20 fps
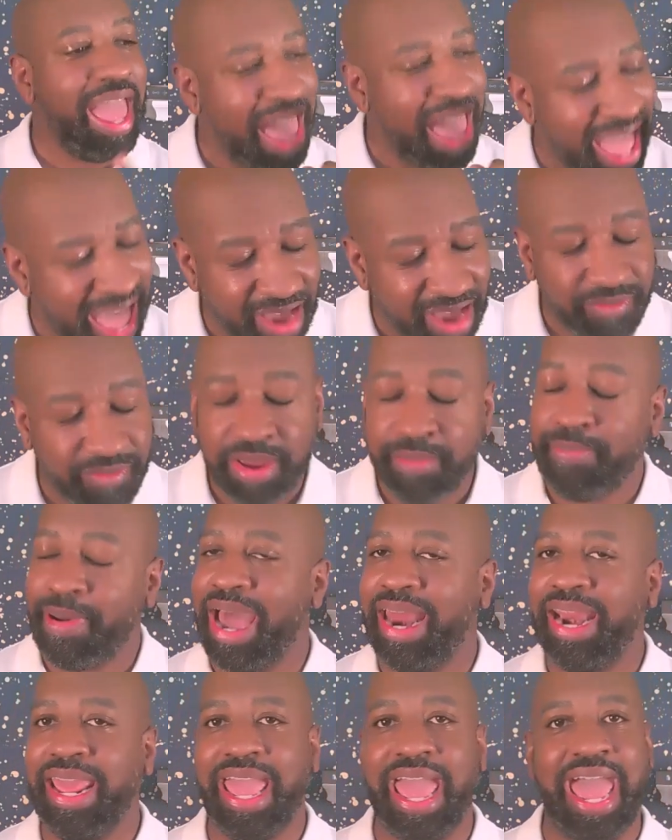
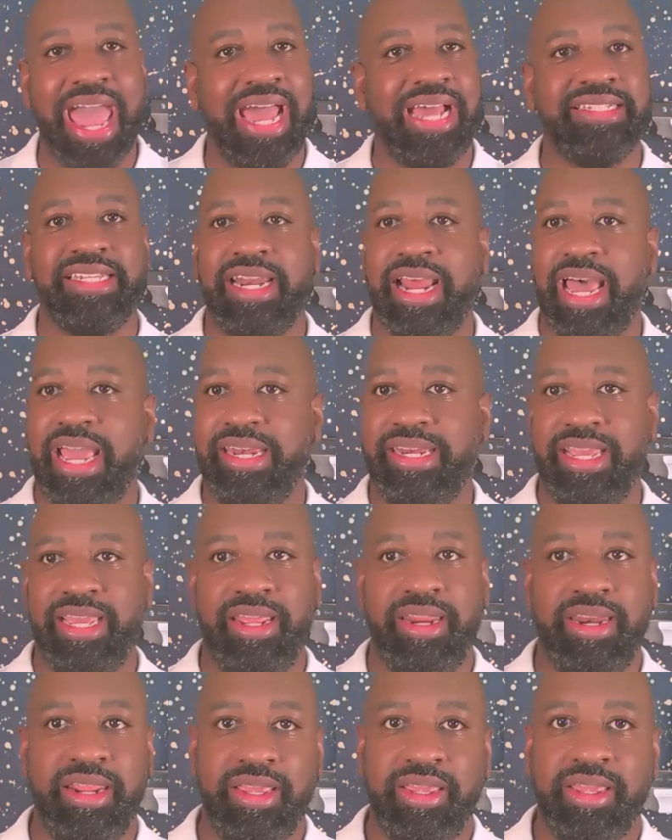Everybody has an
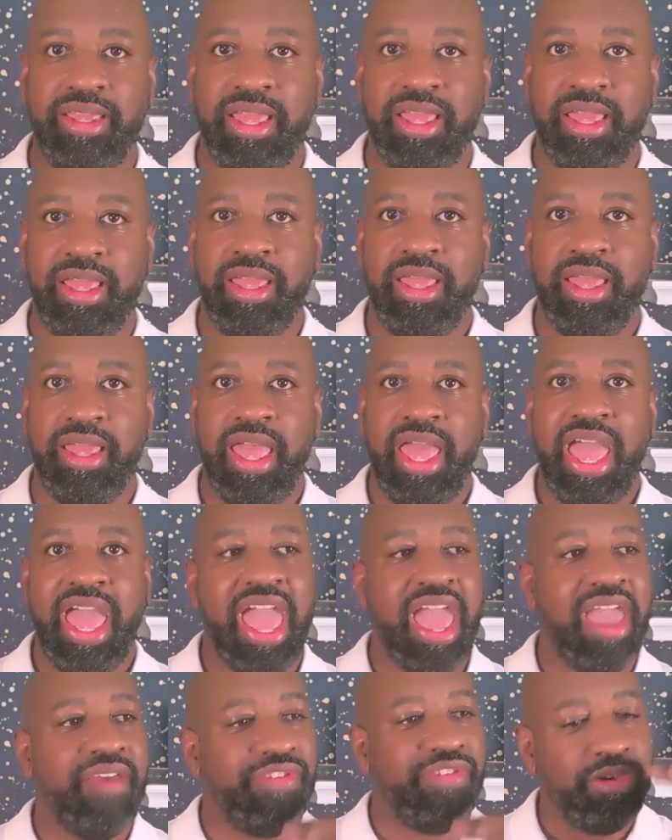identity.
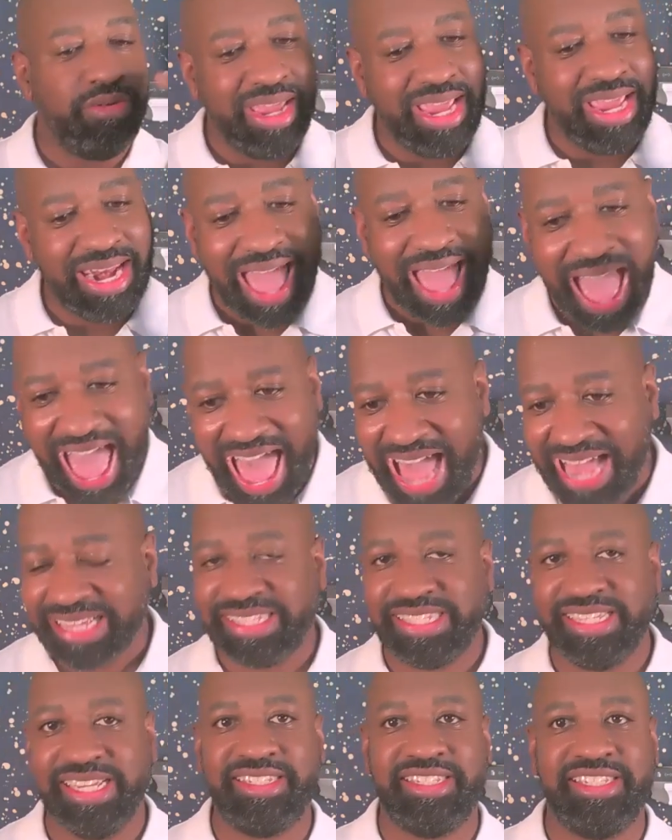If you need
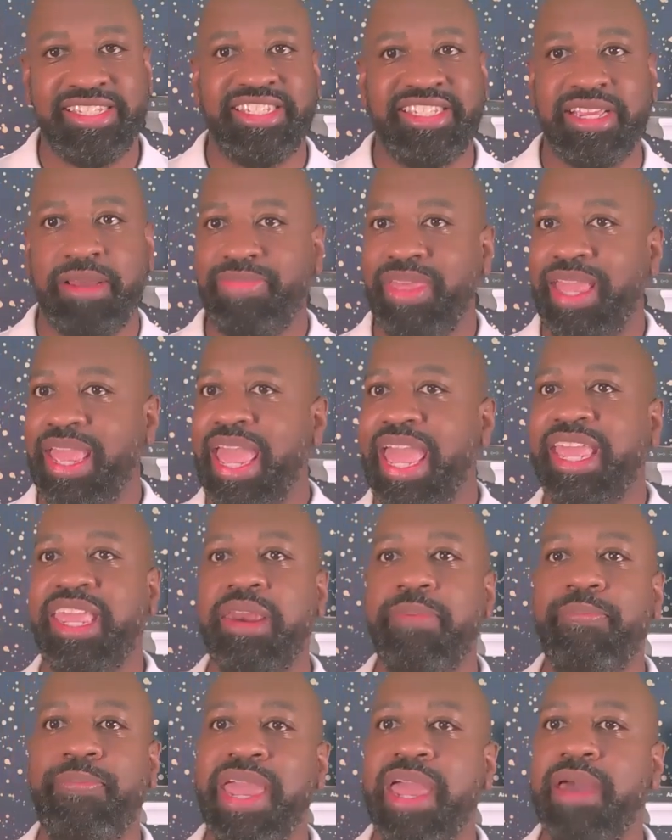access to something, it
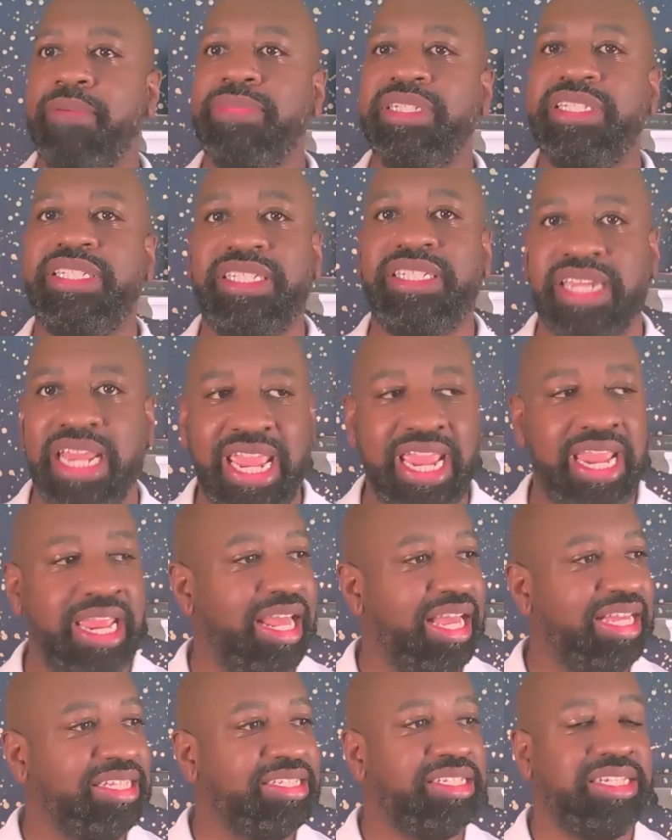can be a
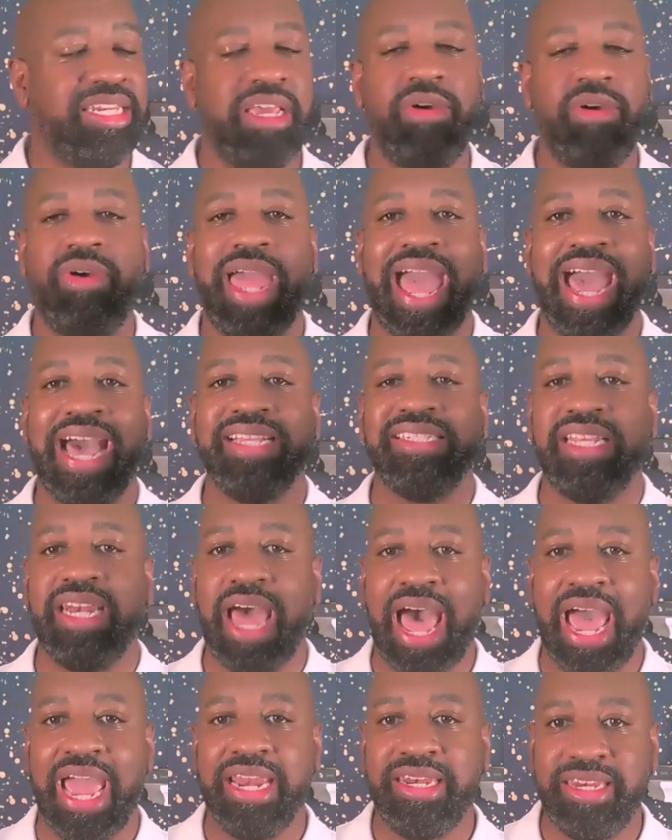machine, it still has an
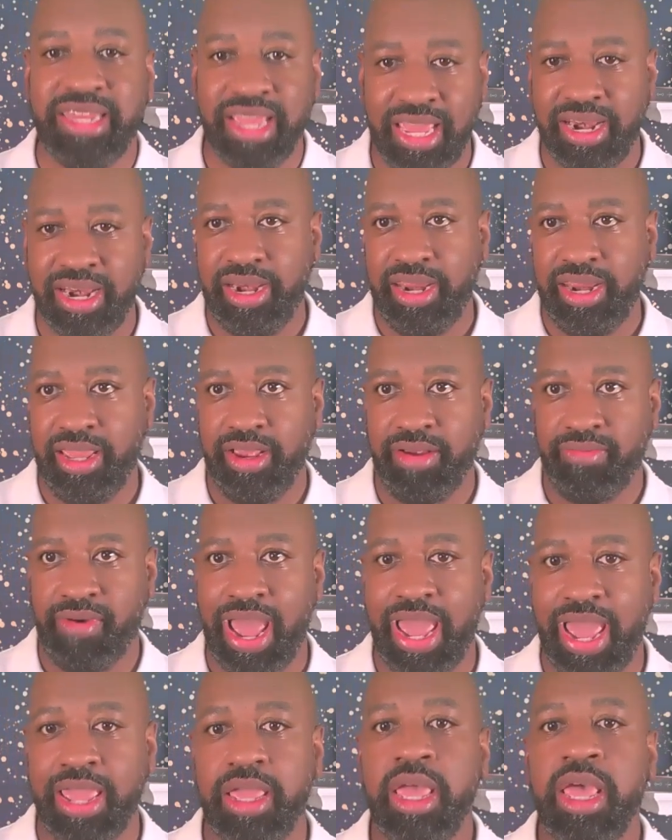identity,
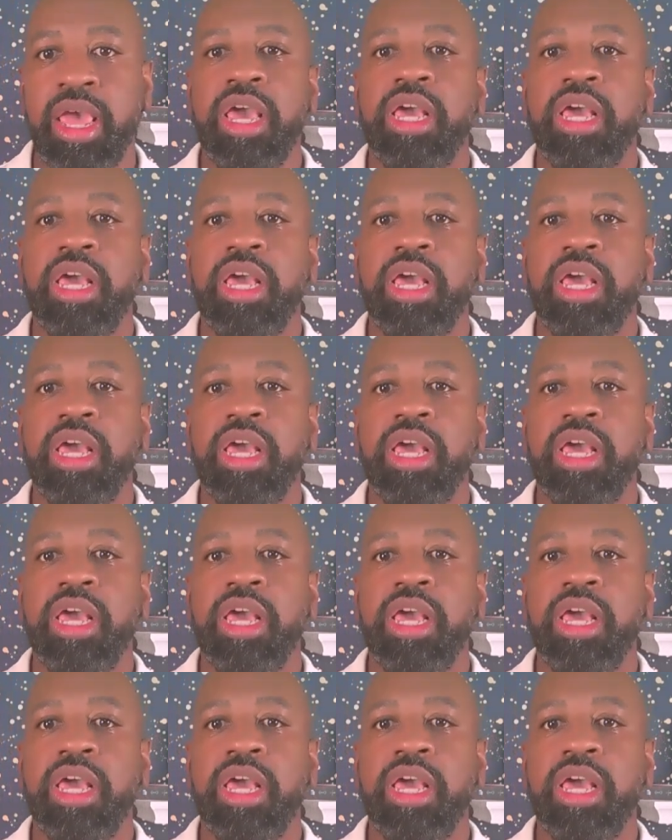right?